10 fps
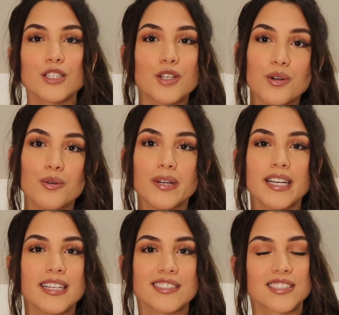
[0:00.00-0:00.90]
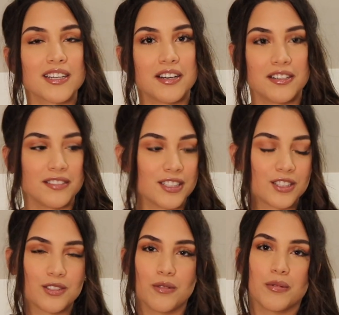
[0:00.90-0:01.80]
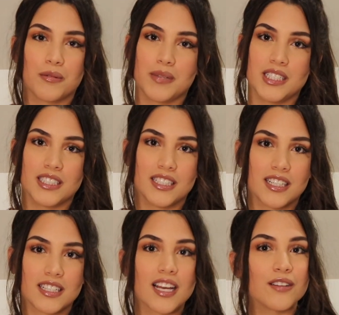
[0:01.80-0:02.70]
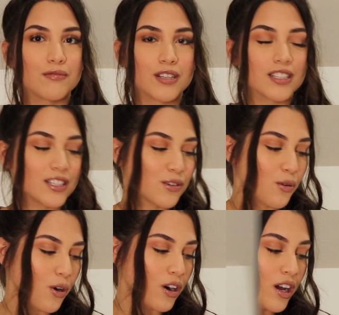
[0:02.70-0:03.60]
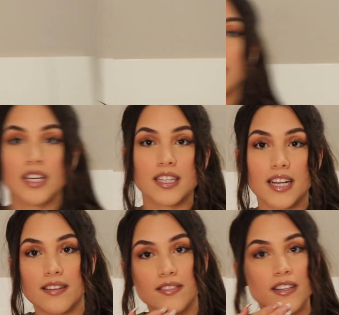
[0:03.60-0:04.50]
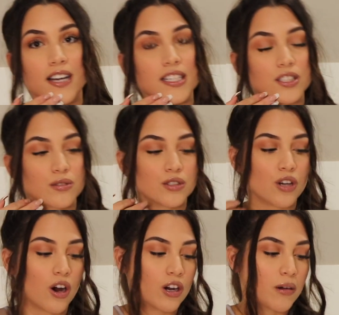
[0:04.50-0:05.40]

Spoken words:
cooing and stuff. It's super amazing and like really cool. One thing that I forgot to talk